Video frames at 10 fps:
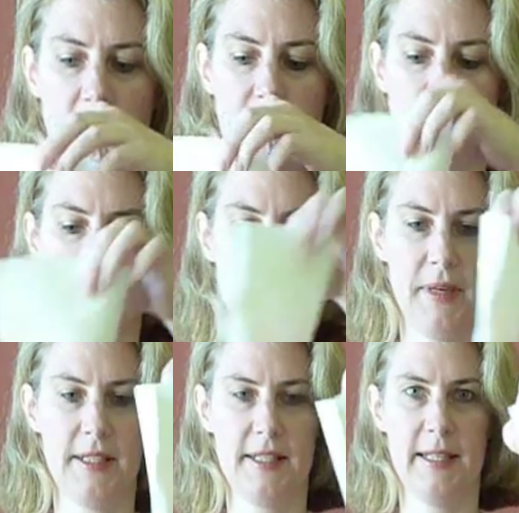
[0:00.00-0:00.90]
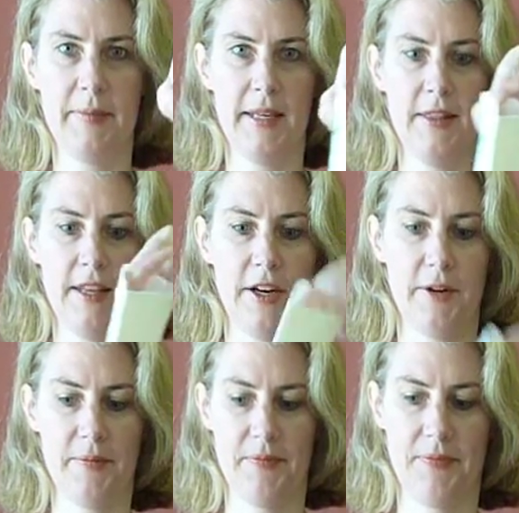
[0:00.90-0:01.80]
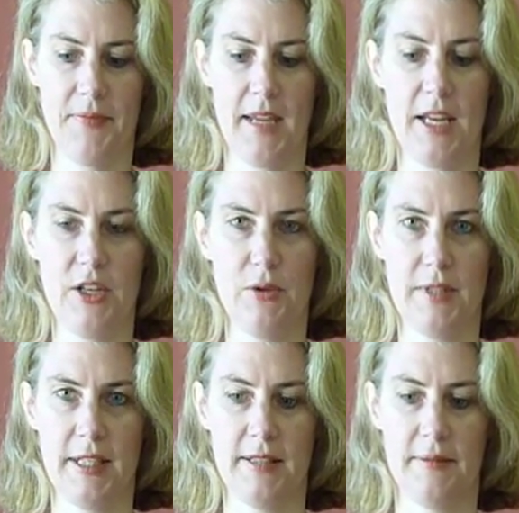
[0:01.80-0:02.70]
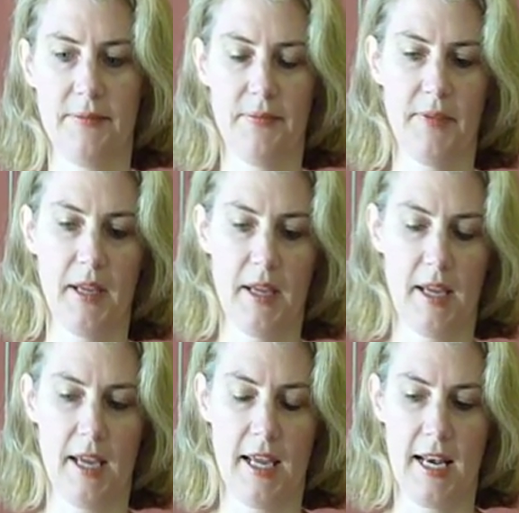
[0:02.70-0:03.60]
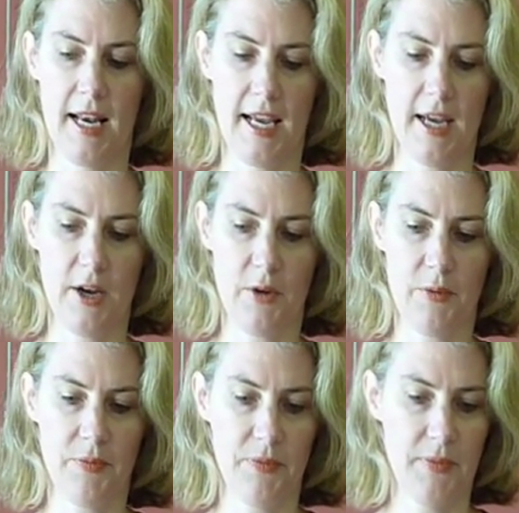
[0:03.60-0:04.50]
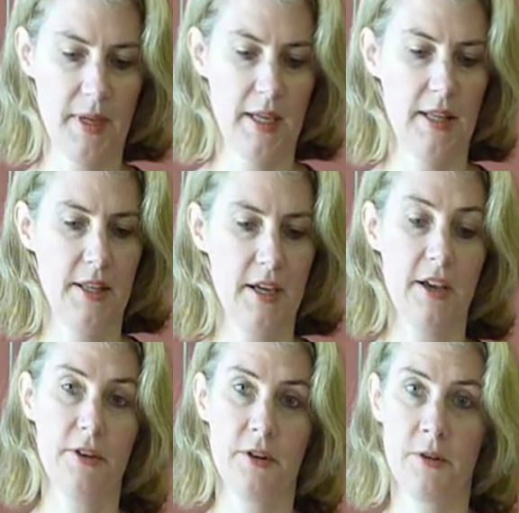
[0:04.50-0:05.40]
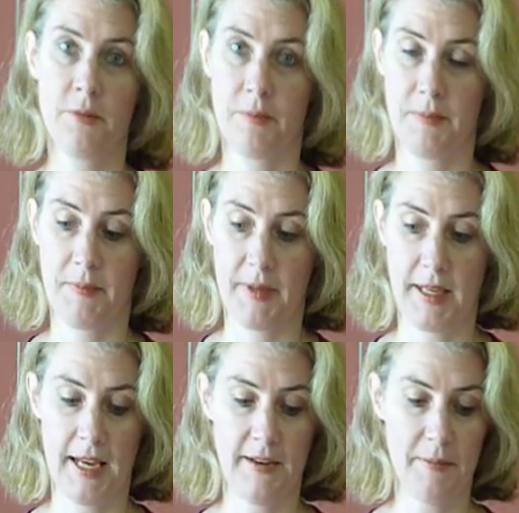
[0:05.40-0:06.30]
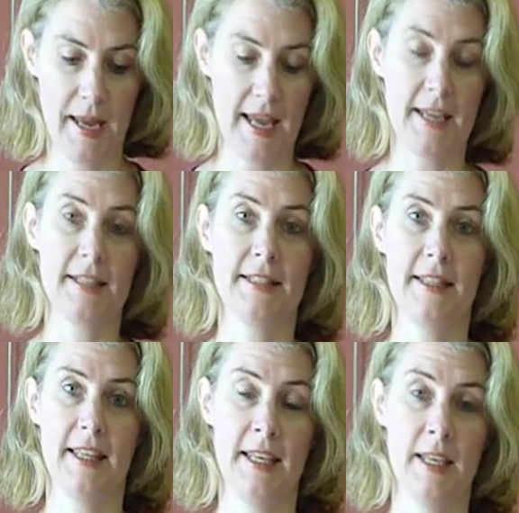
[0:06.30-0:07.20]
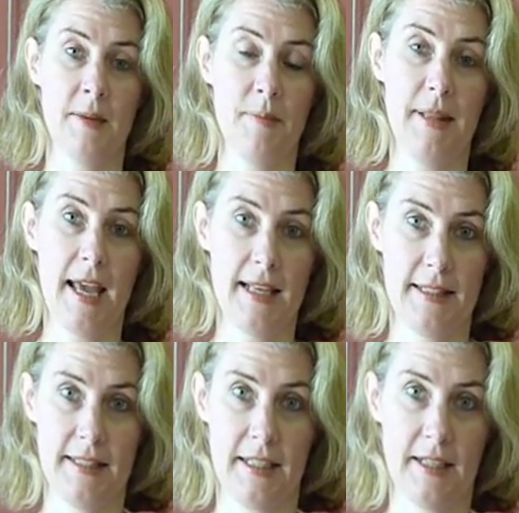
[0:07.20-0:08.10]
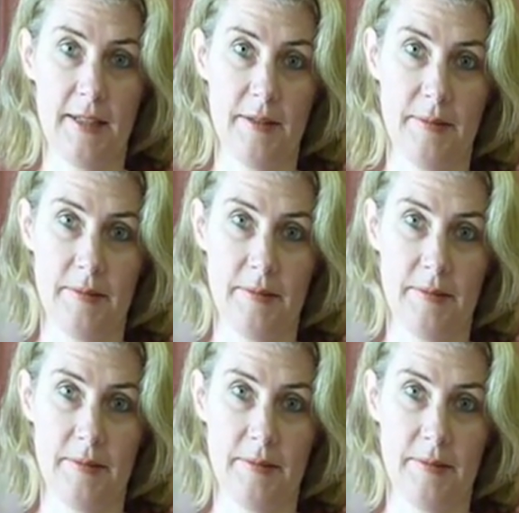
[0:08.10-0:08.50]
drop your big tip in there and use it. Now, the other kind of bag is the plastic